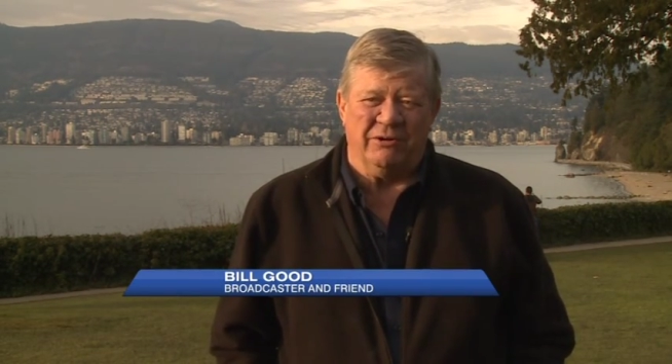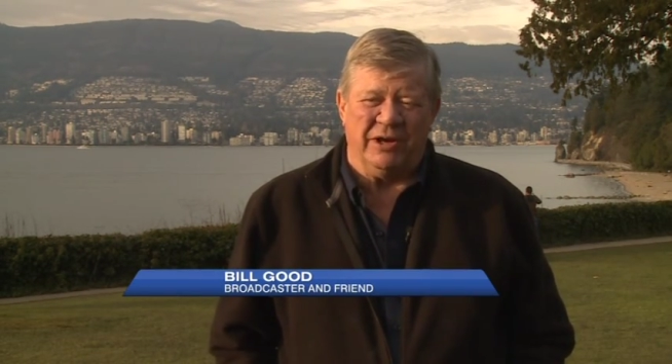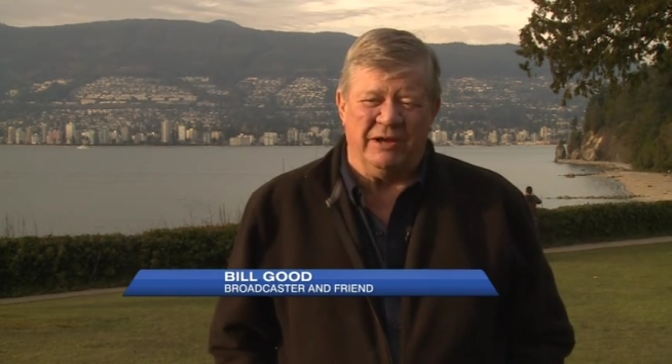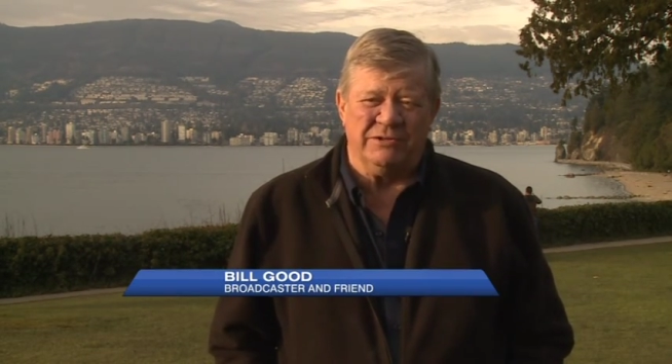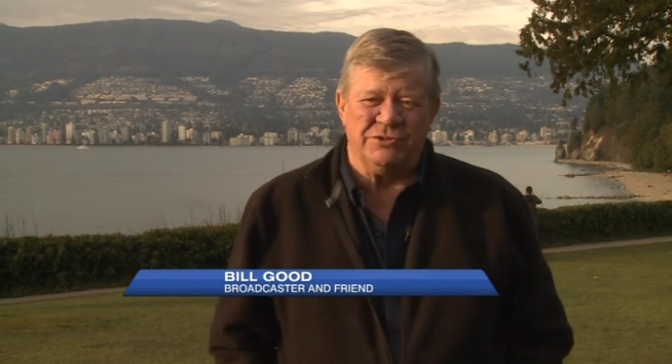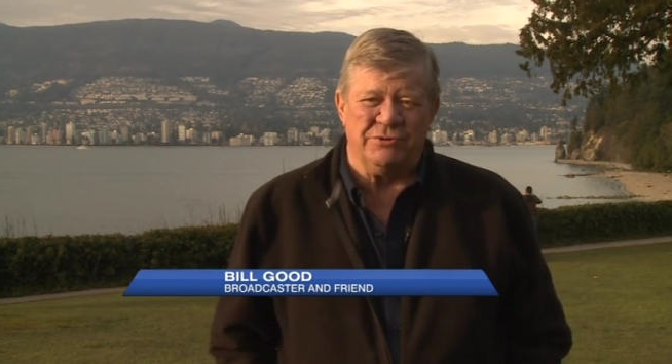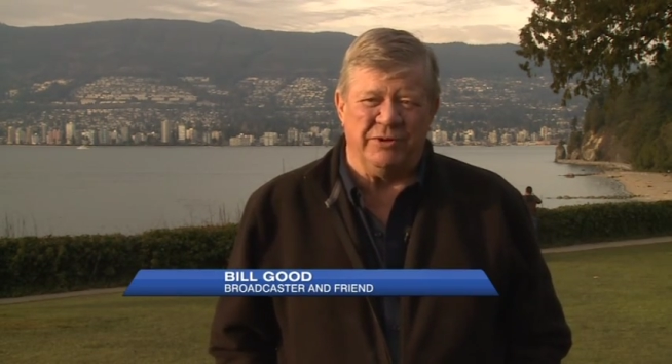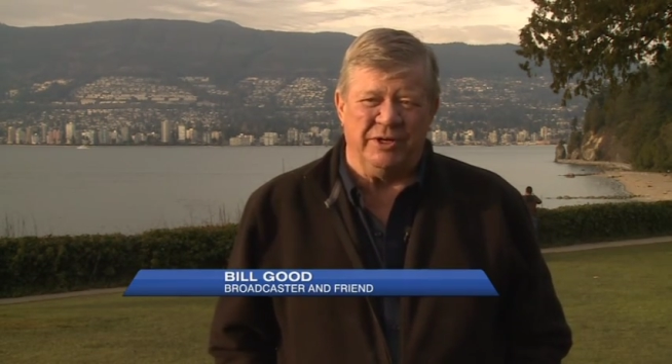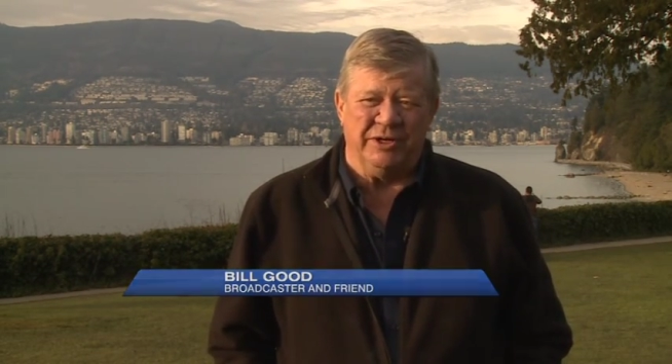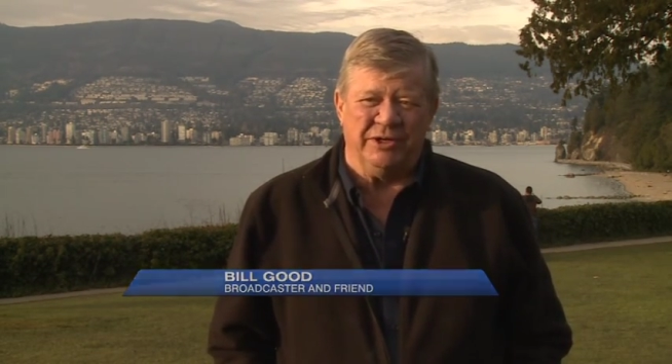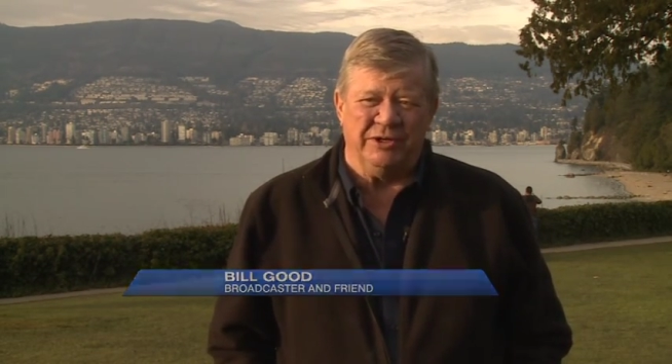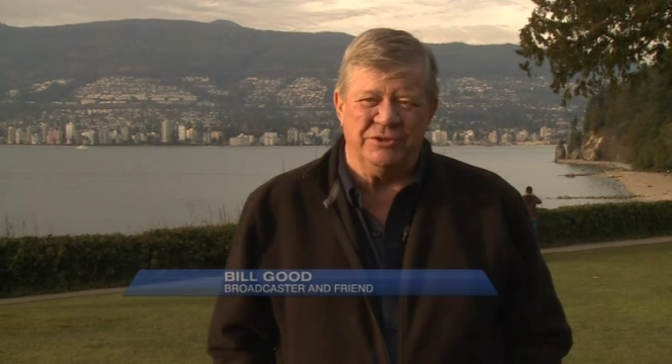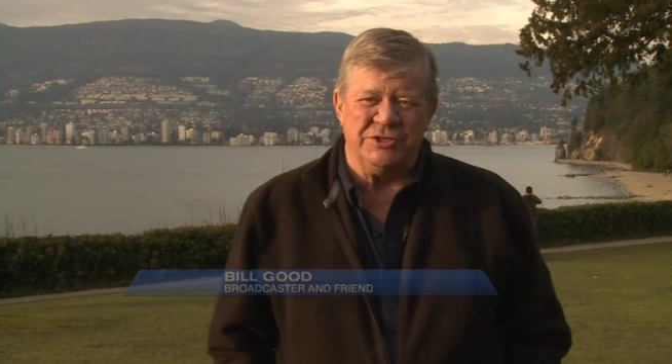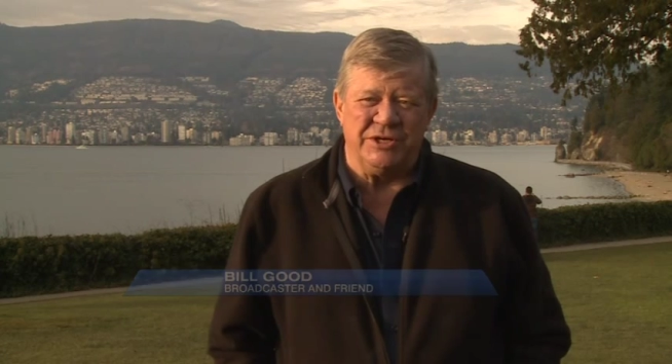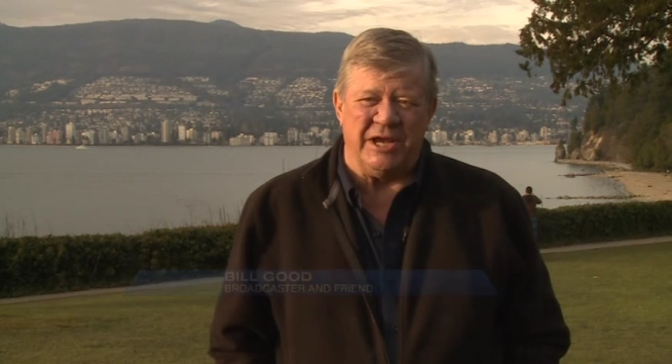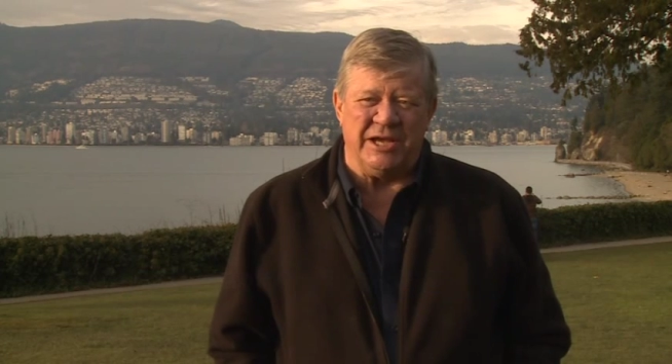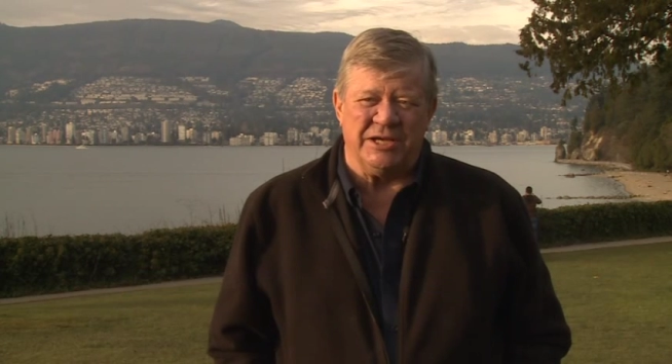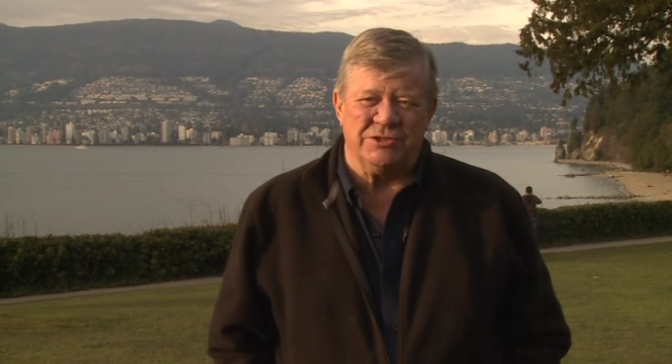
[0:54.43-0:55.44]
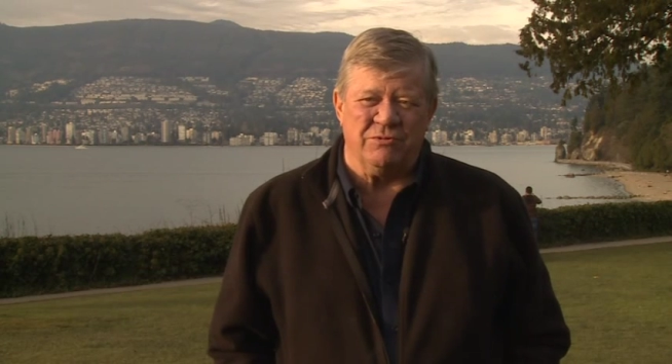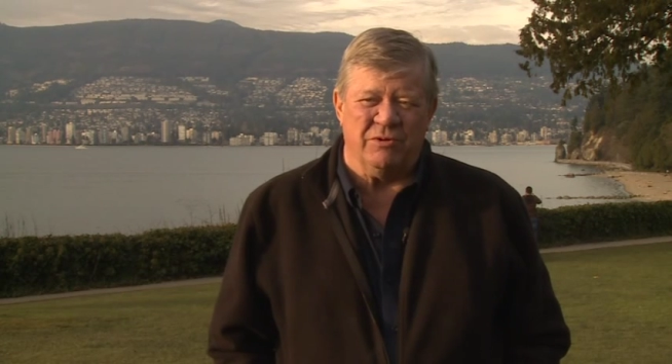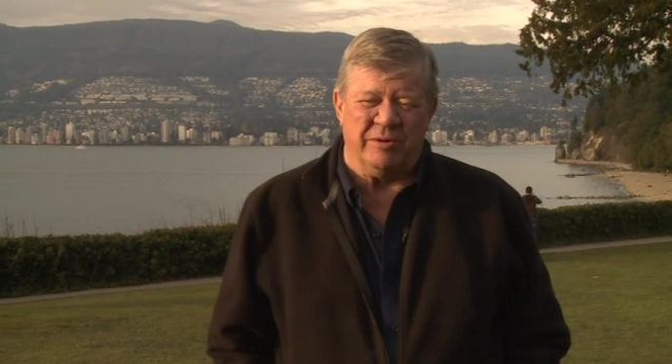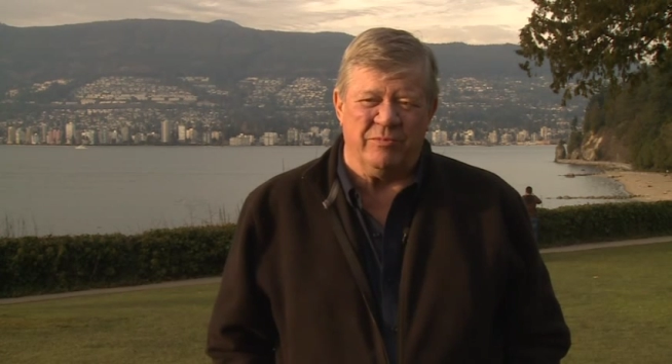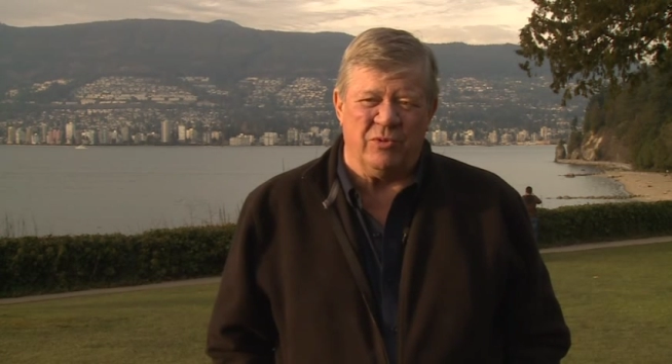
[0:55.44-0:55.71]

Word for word: and I was reading a newscast one